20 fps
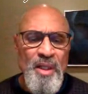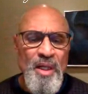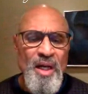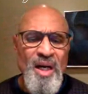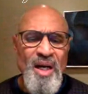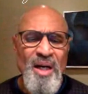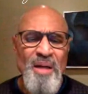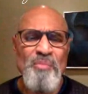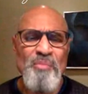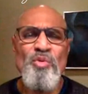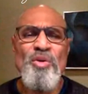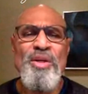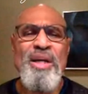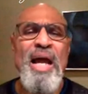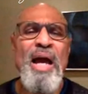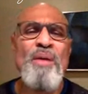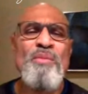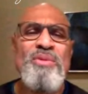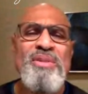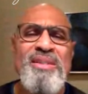When
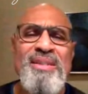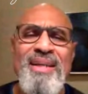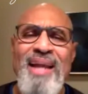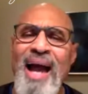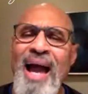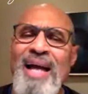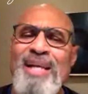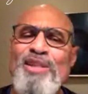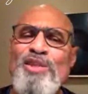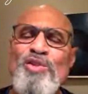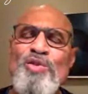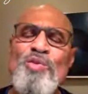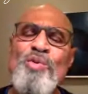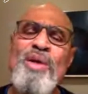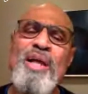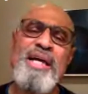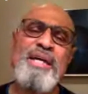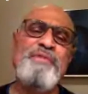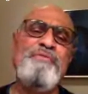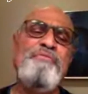I was in high school,
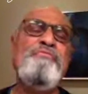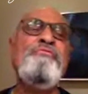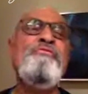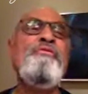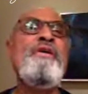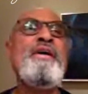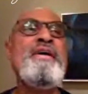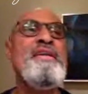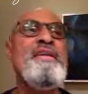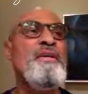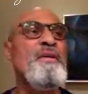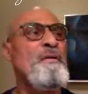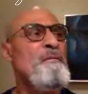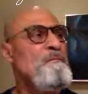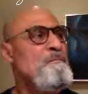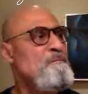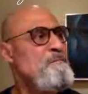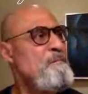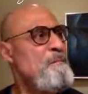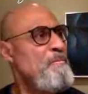I had a friend,
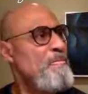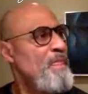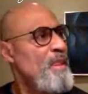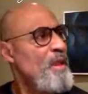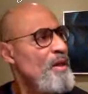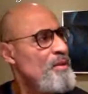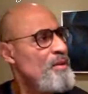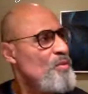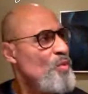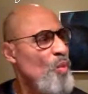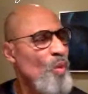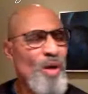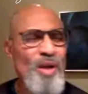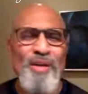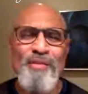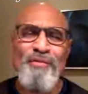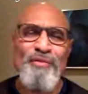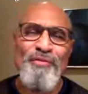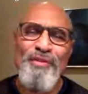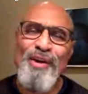one
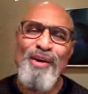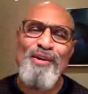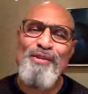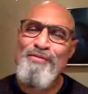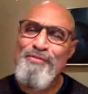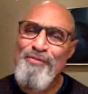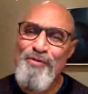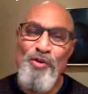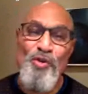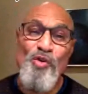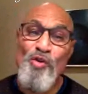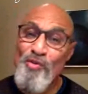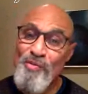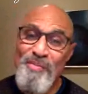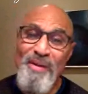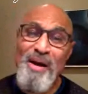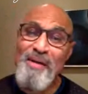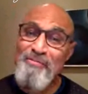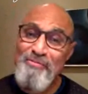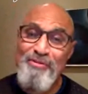of very few of
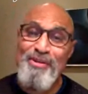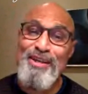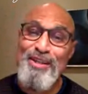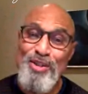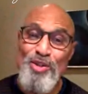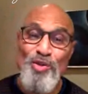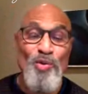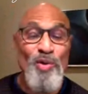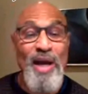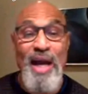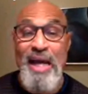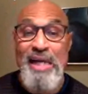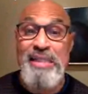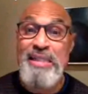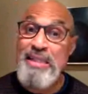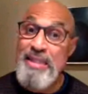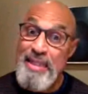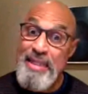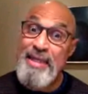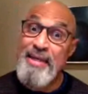my friends who were
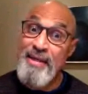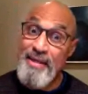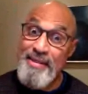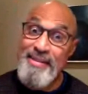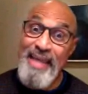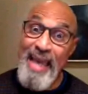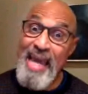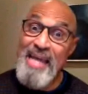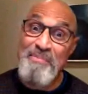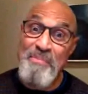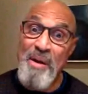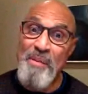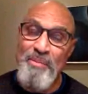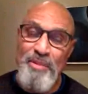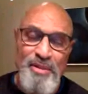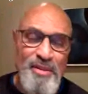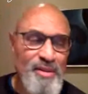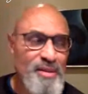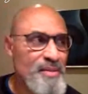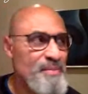actually gang
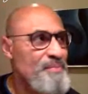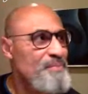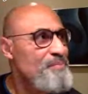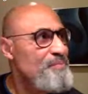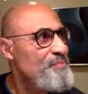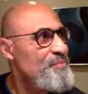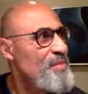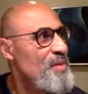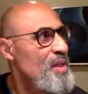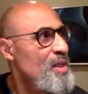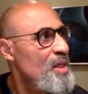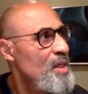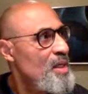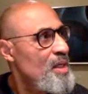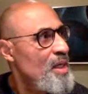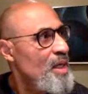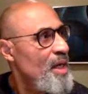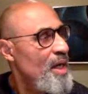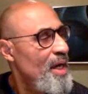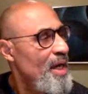members.
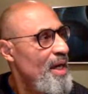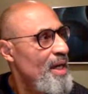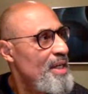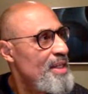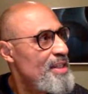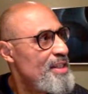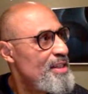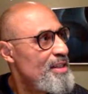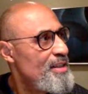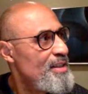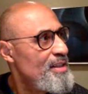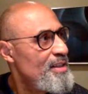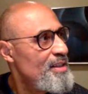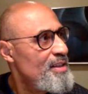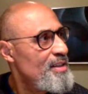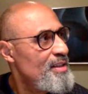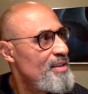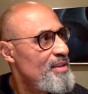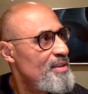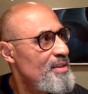And
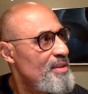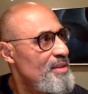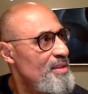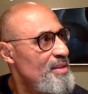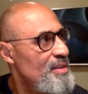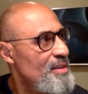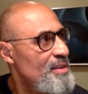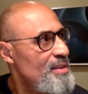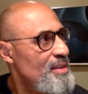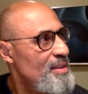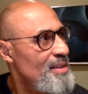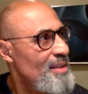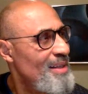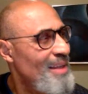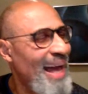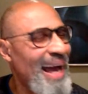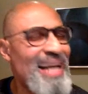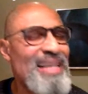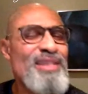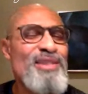
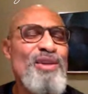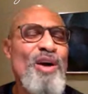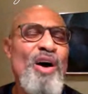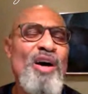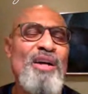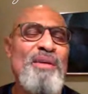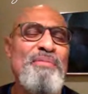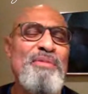I saw him